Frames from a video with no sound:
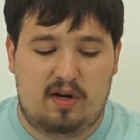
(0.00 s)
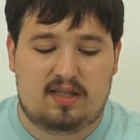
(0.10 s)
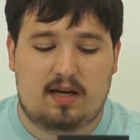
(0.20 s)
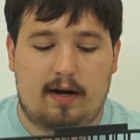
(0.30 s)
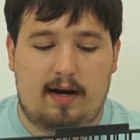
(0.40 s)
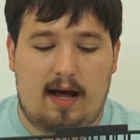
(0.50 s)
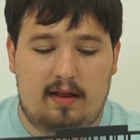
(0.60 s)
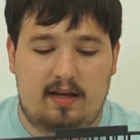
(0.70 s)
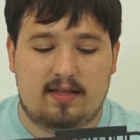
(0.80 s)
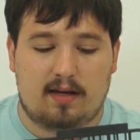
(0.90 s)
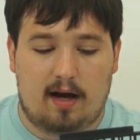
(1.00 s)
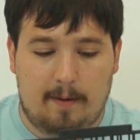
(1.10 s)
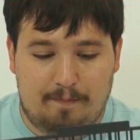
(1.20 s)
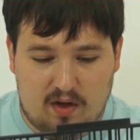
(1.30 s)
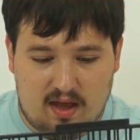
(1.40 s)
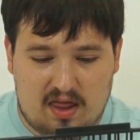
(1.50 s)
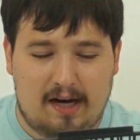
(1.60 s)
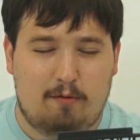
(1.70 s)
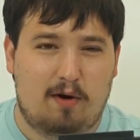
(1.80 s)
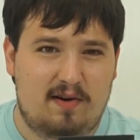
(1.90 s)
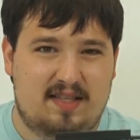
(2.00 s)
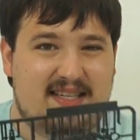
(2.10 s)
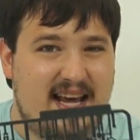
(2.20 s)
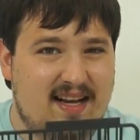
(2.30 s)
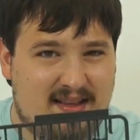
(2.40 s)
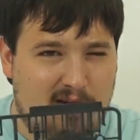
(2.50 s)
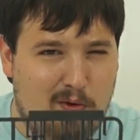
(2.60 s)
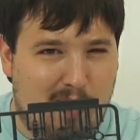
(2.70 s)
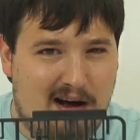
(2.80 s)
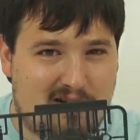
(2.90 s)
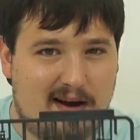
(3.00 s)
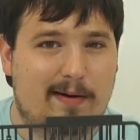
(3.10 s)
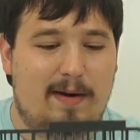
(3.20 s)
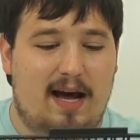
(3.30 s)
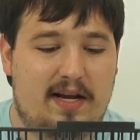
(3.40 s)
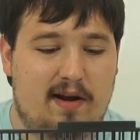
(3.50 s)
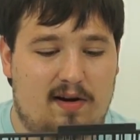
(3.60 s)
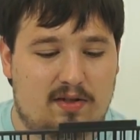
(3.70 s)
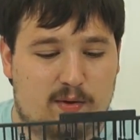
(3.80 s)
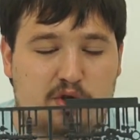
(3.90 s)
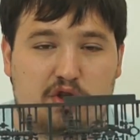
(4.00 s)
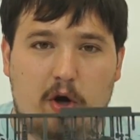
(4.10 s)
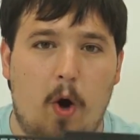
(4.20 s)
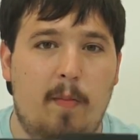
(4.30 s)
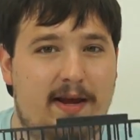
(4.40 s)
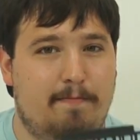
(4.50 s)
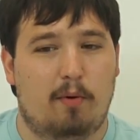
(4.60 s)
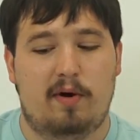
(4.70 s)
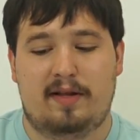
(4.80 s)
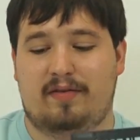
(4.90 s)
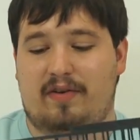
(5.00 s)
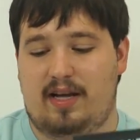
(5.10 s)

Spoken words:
You just cut it out of these thick runners, it takes a little while to cut them out of here because there's so many points of